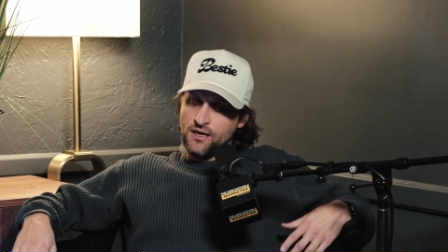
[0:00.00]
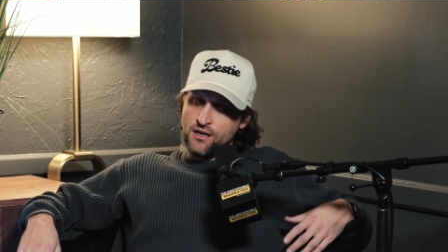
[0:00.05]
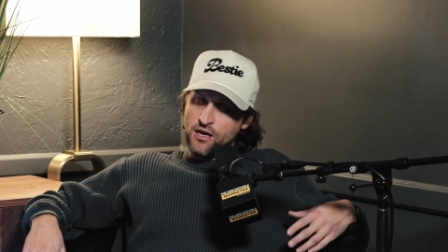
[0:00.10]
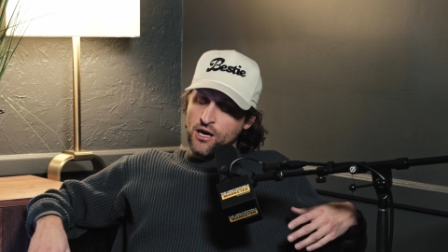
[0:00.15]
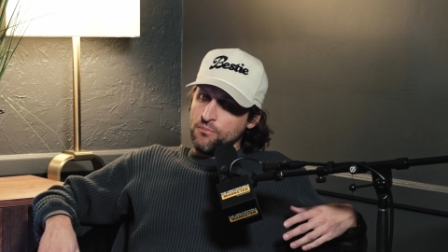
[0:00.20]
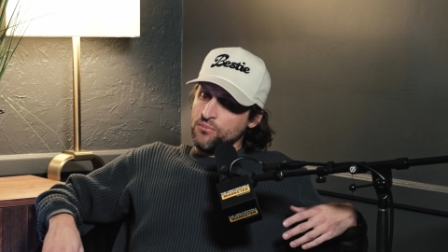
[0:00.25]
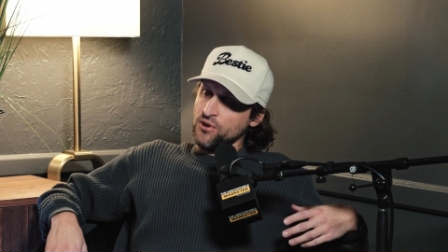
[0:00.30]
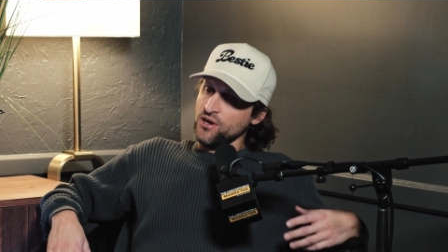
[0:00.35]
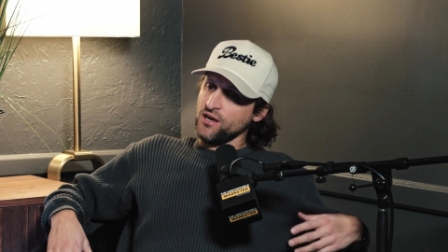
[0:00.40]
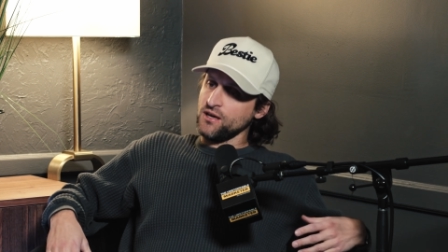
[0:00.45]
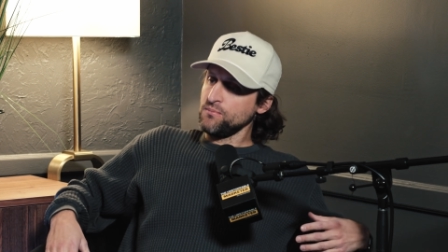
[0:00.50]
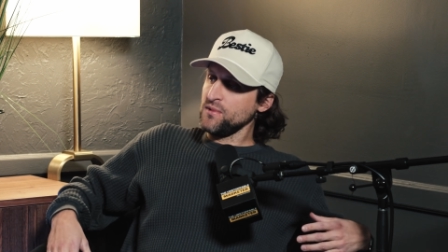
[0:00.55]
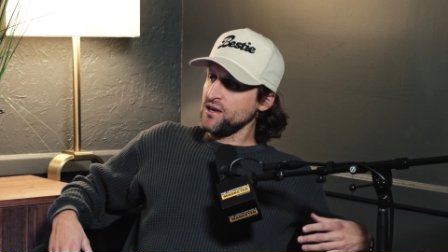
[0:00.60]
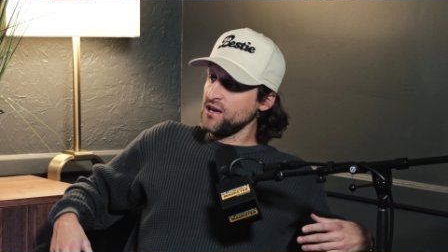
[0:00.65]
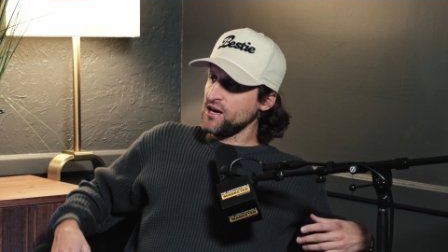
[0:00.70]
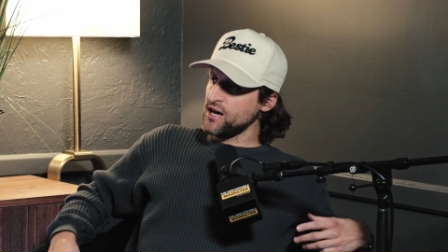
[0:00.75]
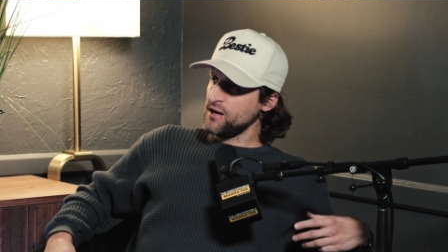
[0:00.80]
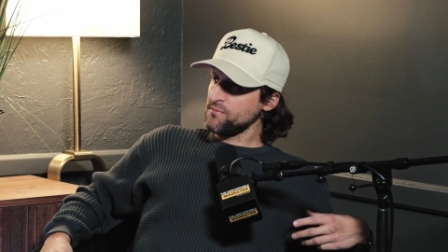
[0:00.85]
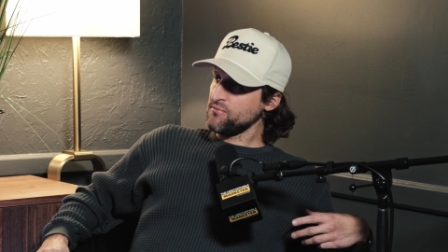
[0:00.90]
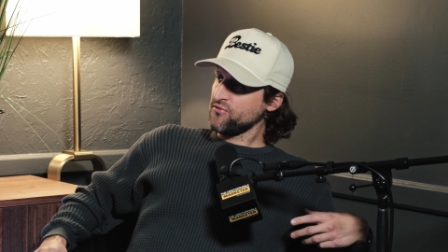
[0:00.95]
a
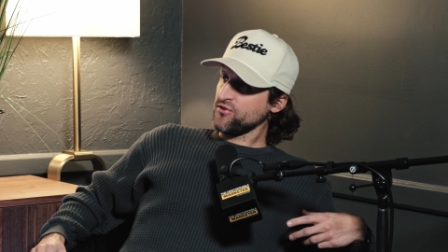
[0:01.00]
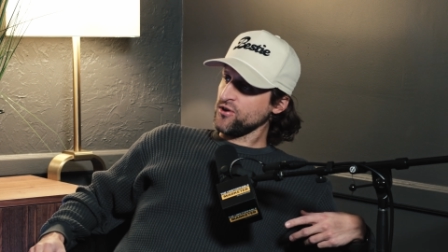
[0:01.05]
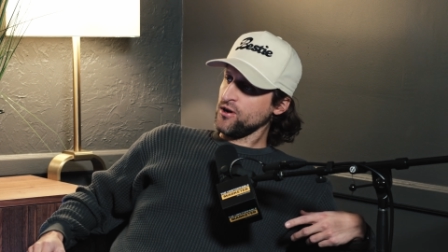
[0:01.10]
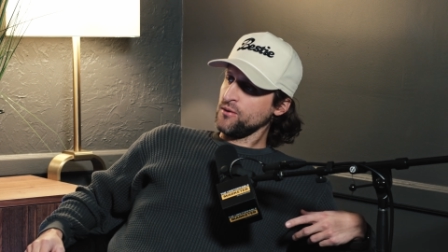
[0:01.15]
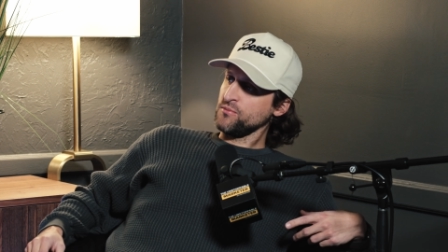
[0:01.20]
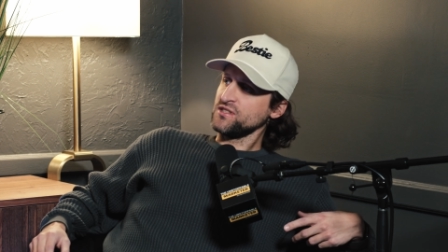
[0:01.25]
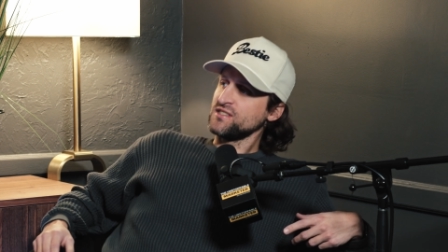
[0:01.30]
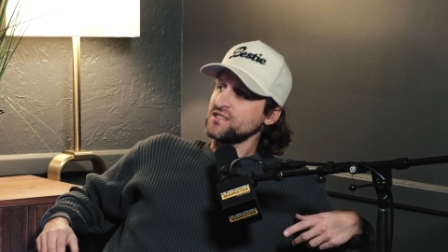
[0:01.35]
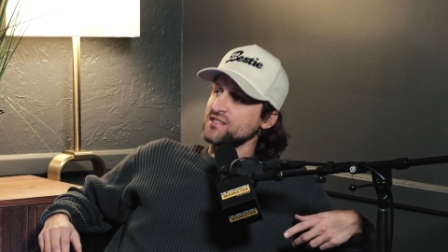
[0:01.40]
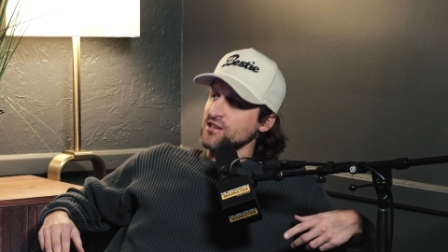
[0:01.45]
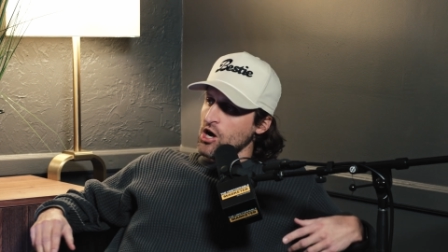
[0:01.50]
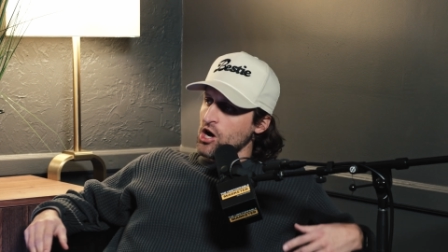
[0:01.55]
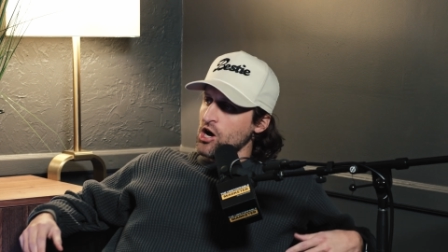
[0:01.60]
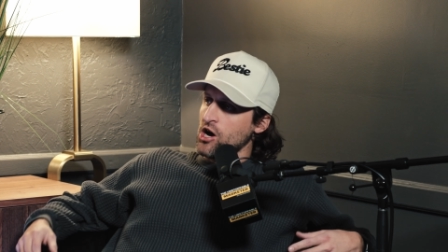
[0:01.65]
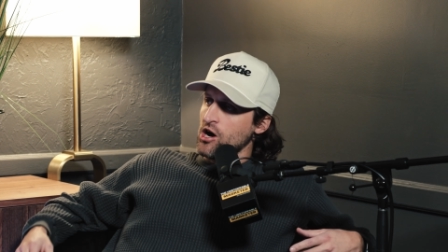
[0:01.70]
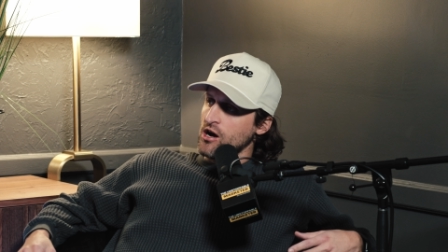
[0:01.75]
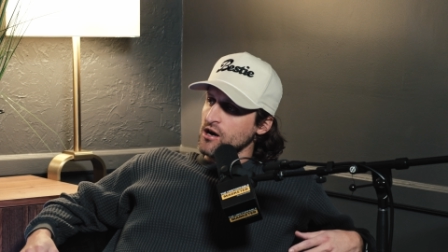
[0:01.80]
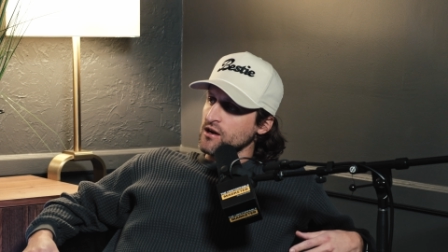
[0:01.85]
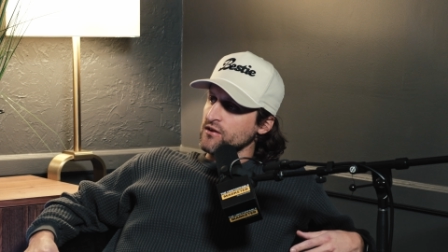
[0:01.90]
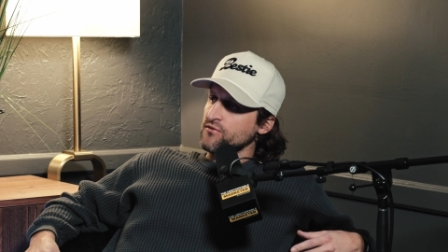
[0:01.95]
pick-me-up from a
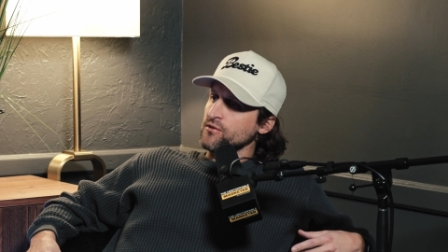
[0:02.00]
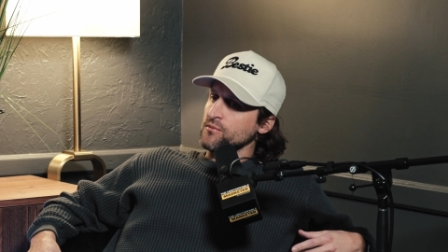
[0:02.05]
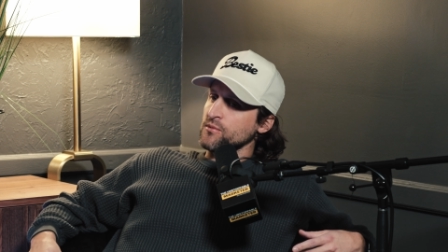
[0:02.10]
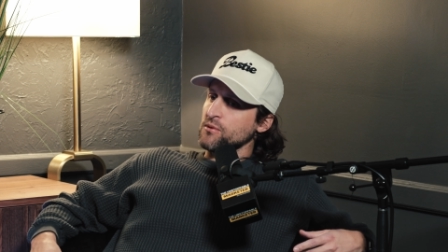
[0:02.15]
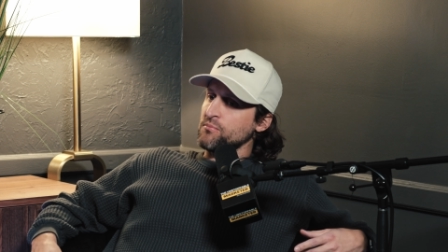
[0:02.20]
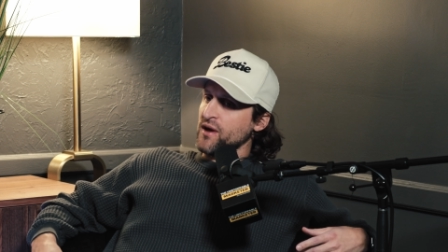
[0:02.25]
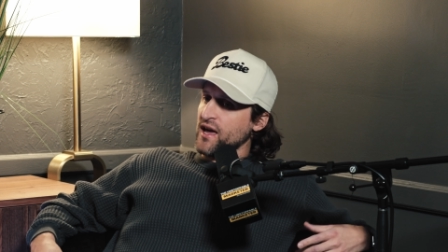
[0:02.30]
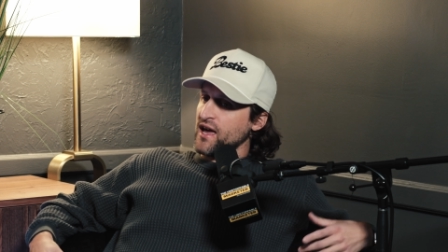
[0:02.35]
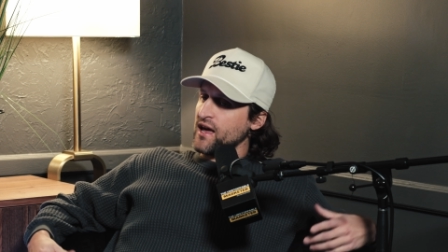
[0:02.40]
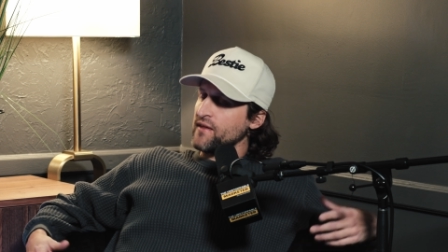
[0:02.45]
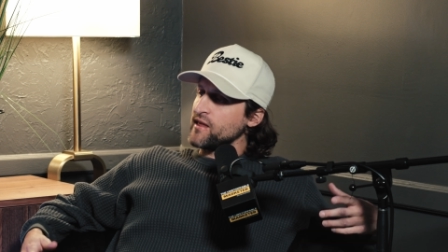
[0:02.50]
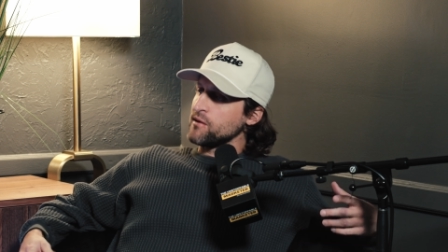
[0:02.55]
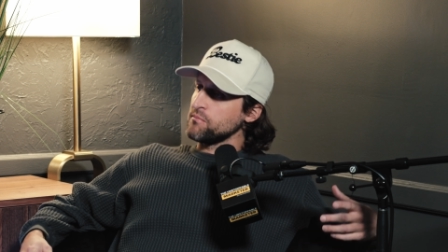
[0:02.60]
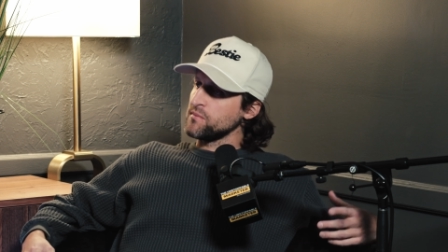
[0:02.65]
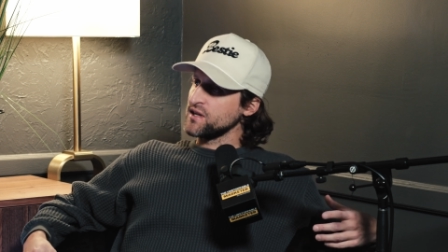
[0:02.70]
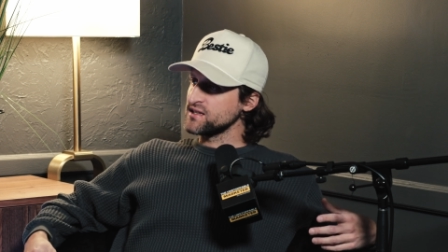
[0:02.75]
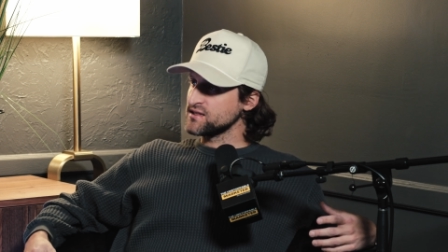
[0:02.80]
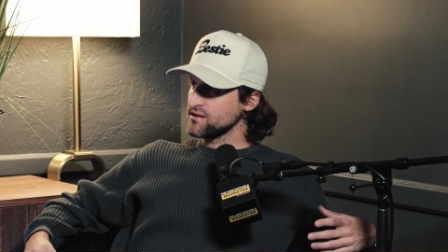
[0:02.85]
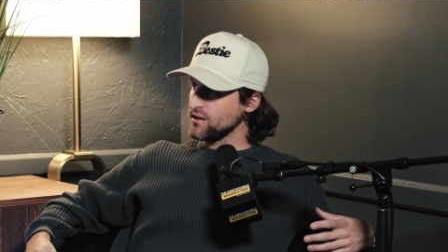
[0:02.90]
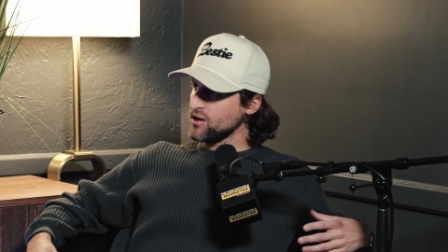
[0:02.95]
song from a band that
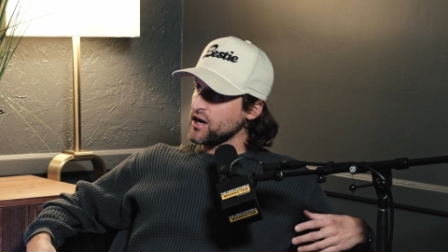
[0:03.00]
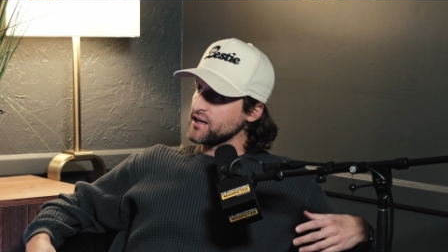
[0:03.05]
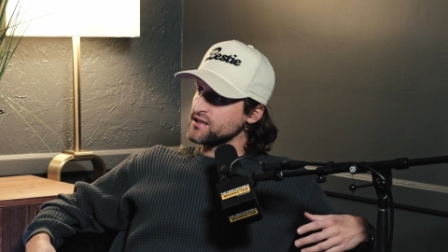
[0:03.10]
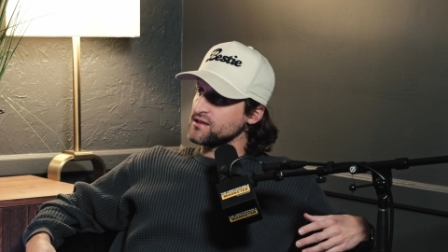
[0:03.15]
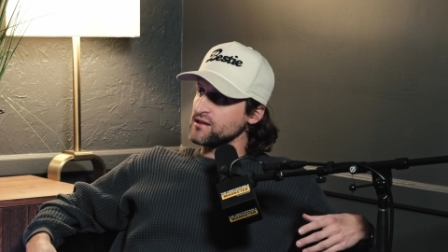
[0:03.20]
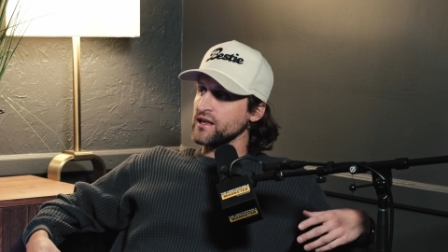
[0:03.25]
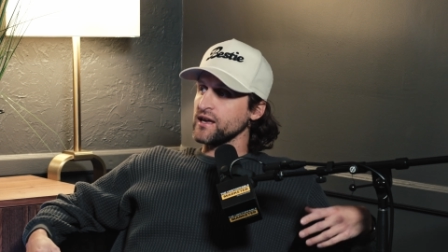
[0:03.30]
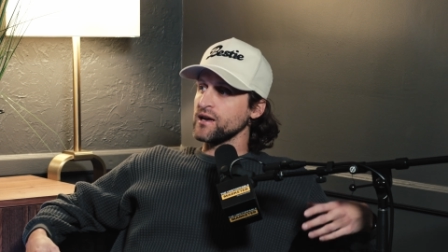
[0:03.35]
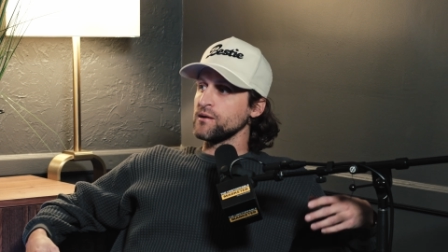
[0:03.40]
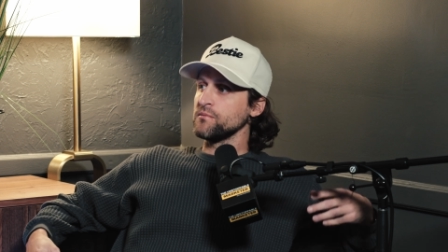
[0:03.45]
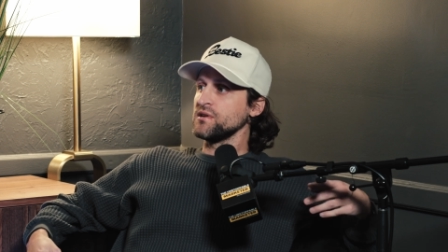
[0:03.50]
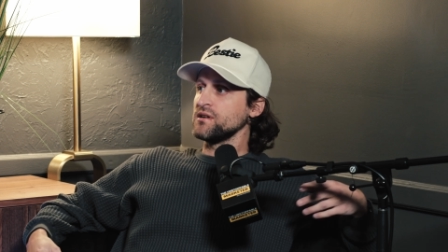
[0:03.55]
means a lot to them.